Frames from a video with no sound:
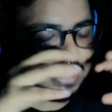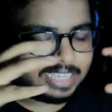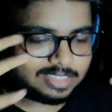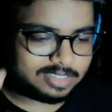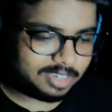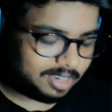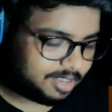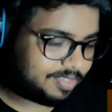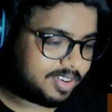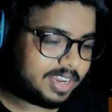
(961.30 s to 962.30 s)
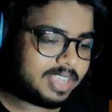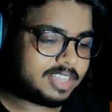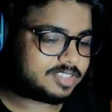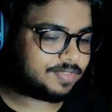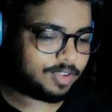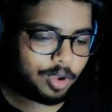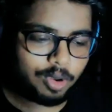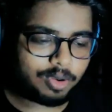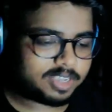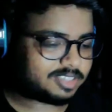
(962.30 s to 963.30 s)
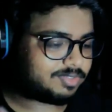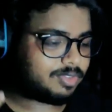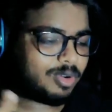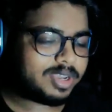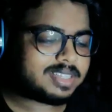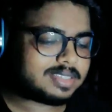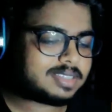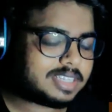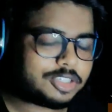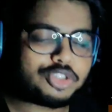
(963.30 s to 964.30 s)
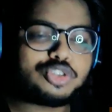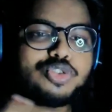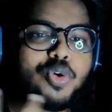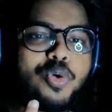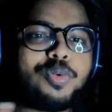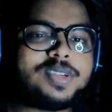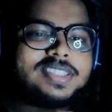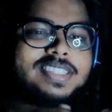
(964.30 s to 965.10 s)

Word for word: his delivery, his flow, his voice is so.